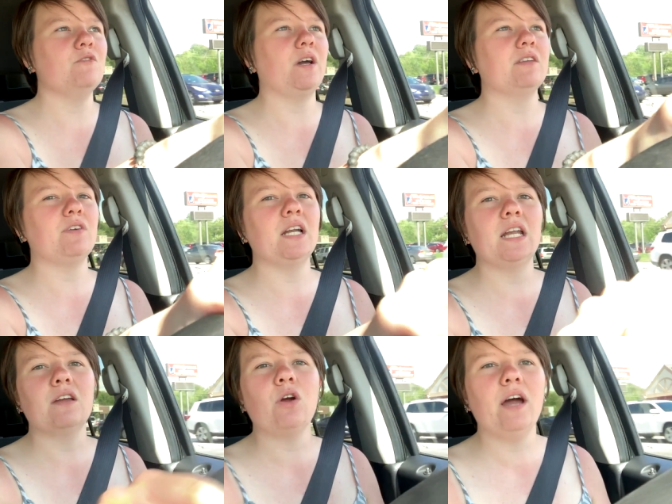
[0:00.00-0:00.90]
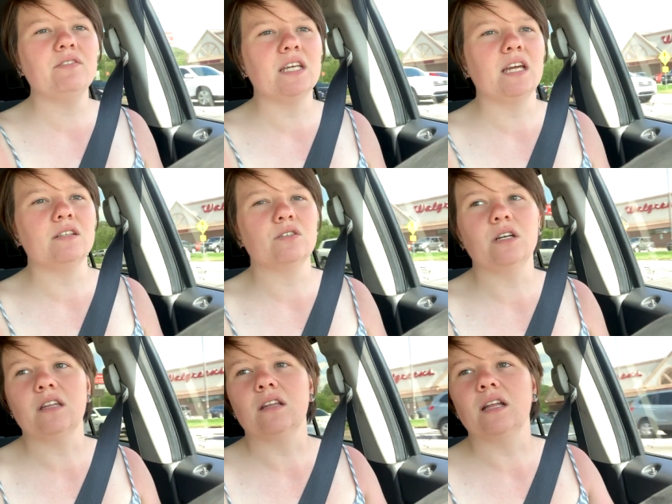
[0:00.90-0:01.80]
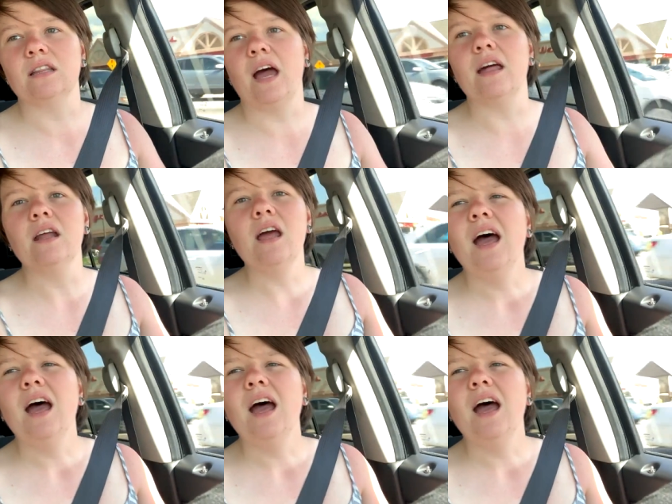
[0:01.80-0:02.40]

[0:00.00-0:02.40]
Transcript: see if I can find any crafting kits or anything like that.